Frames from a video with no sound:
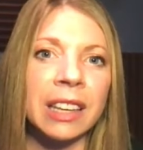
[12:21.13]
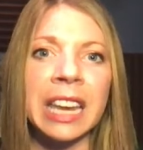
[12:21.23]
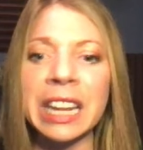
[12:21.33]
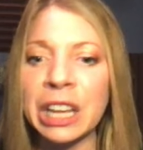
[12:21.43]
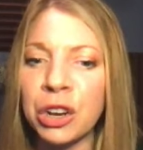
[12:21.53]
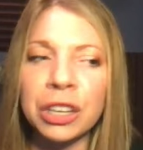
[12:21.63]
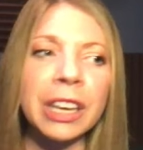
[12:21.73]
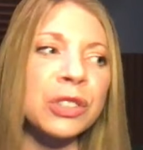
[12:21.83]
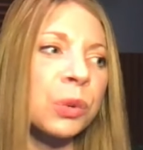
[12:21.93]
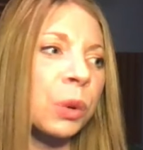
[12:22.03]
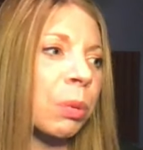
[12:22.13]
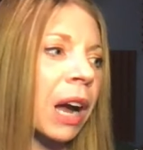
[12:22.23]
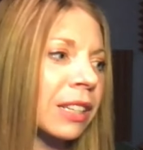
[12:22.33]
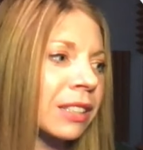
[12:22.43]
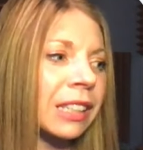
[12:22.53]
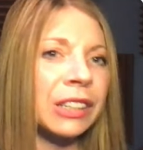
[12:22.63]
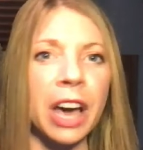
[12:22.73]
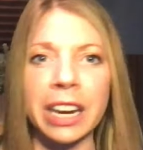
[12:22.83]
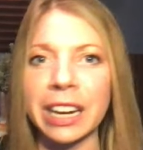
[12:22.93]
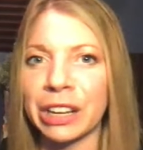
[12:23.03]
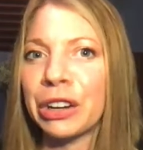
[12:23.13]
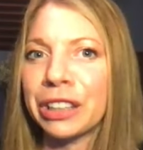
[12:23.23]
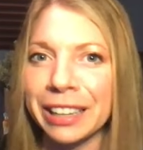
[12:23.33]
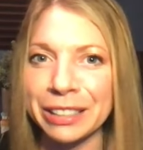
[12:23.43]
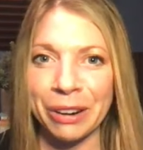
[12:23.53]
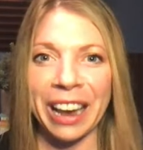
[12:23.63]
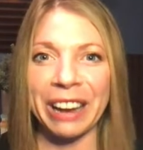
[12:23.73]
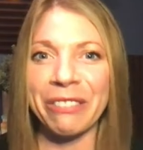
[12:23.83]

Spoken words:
eating cookies or we're practicing not eating cookies, right?